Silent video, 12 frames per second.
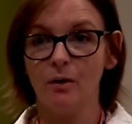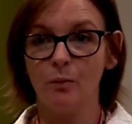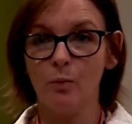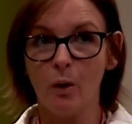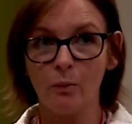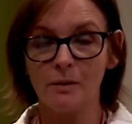
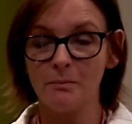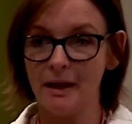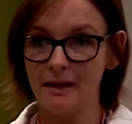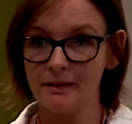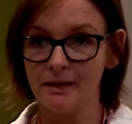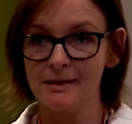what would
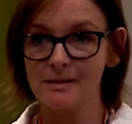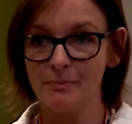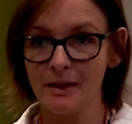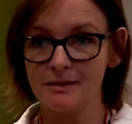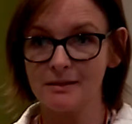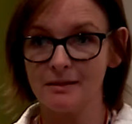make things
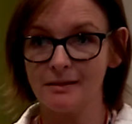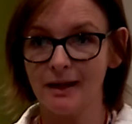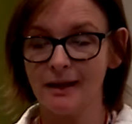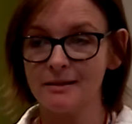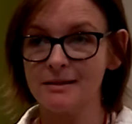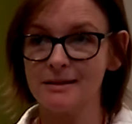better,
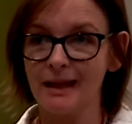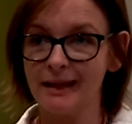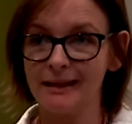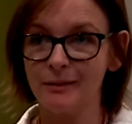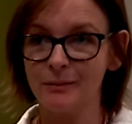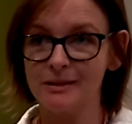and
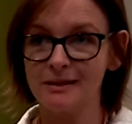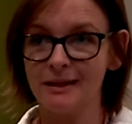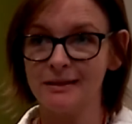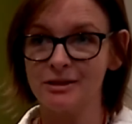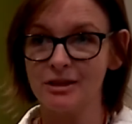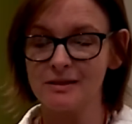
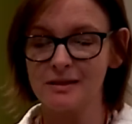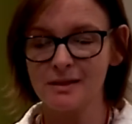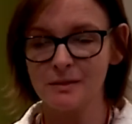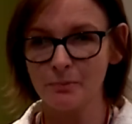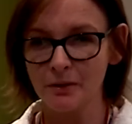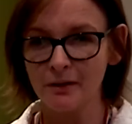it just
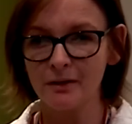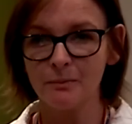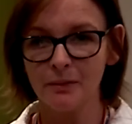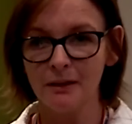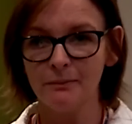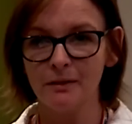spurred
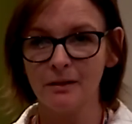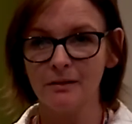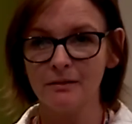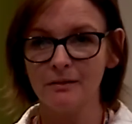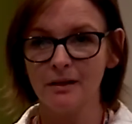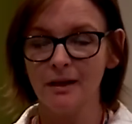people
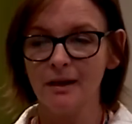on,